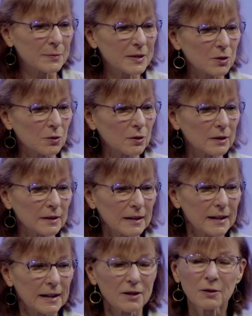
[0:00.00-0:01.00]
Seoul
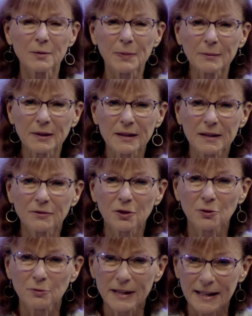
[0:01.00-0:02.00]
in the Republic of
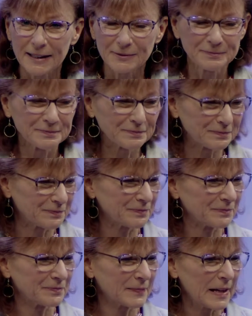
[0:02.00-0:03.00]
Korea.
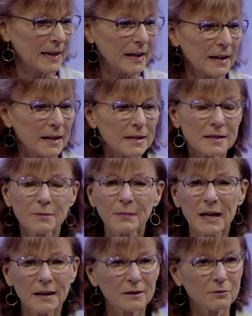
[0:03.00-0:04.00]
He's a
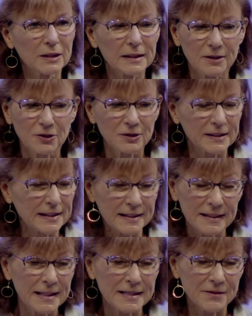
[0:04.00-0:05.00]
man really who
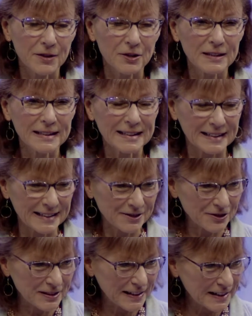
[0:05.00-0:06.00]
needs very little
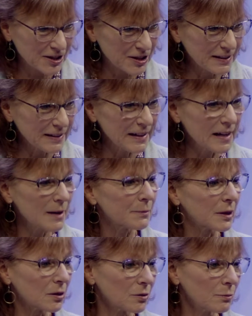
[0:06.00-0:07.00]
introduction,
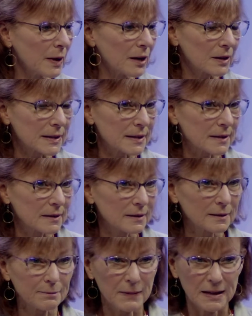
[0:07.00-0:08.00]
but who merits
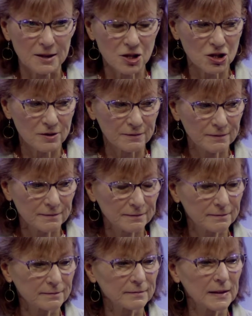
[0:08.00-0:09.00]
much.
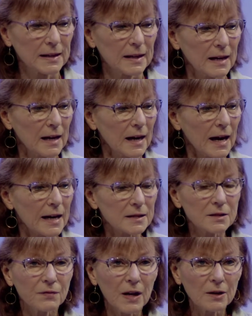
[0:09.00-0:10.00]

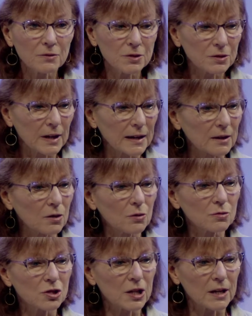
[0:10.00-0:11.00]
As founder and
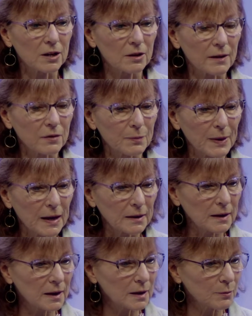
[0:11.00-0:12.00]
co-chair of the Ban
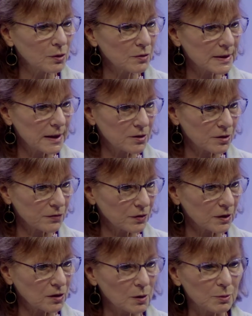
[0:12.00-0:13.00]
Ki-moon Center for
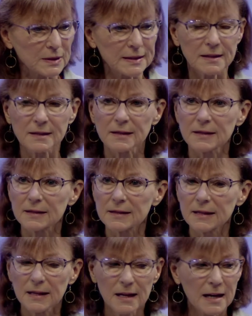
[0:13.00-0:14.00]
Global Citizens,
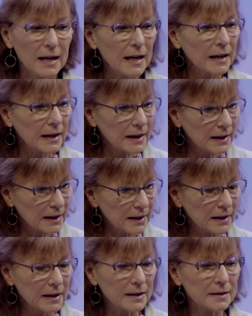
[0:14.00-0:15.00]

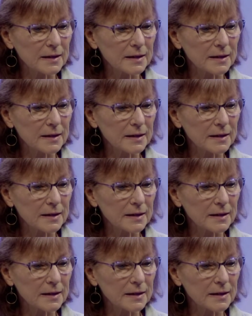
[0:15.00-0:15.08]
he is